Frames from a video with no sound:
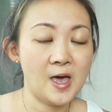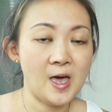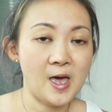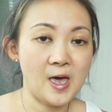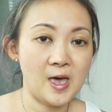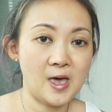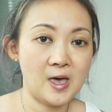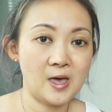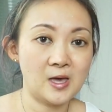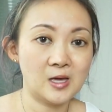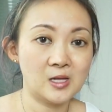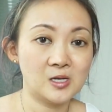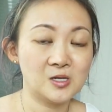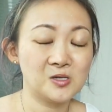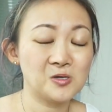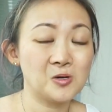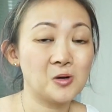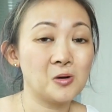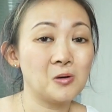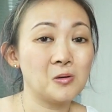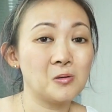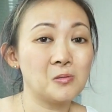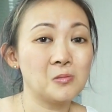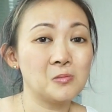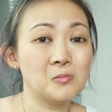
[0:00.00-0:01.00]
and
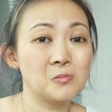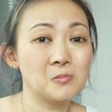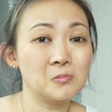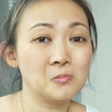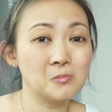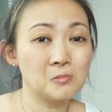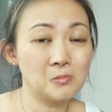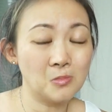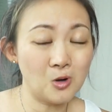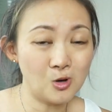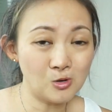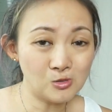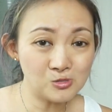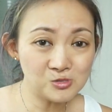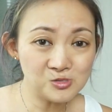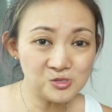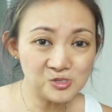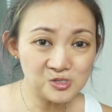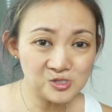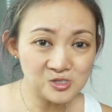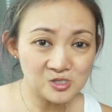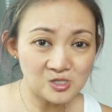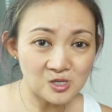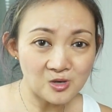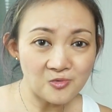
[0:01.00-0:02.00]

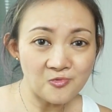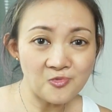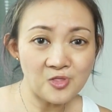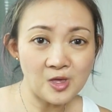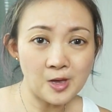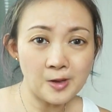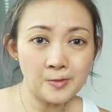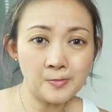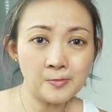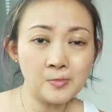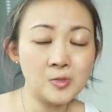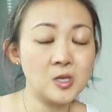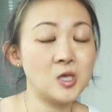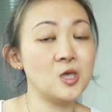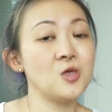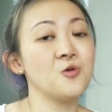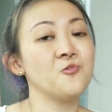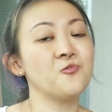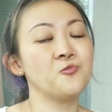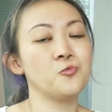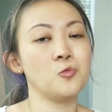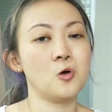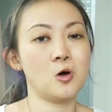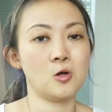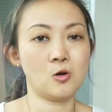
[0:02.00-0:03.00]
most of them, if
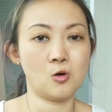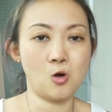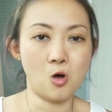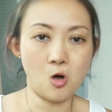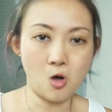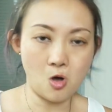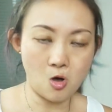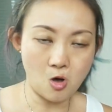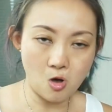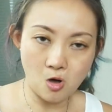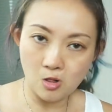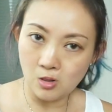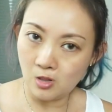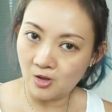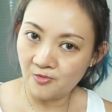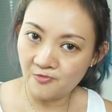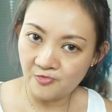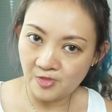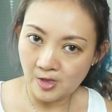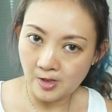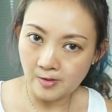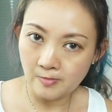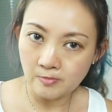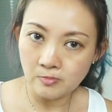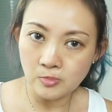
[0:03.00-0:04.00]
not all of
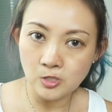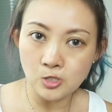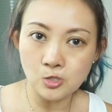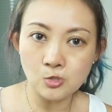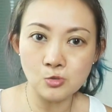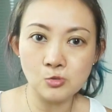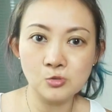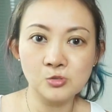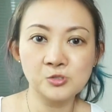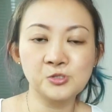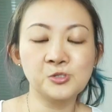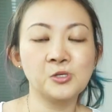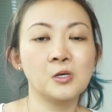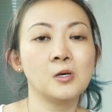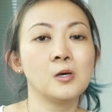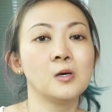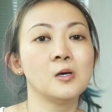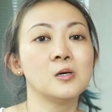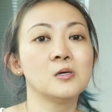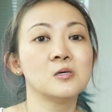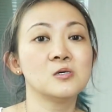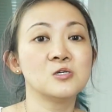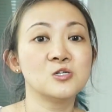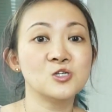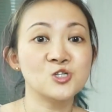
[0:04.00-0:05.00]
them, use
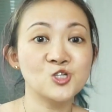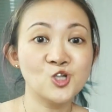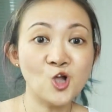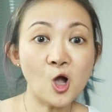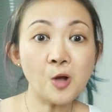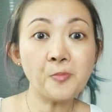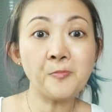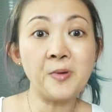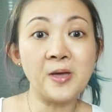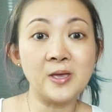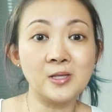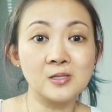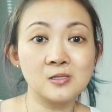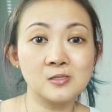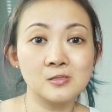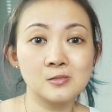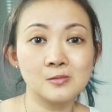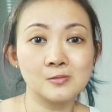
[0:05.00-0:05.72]
chalk paint.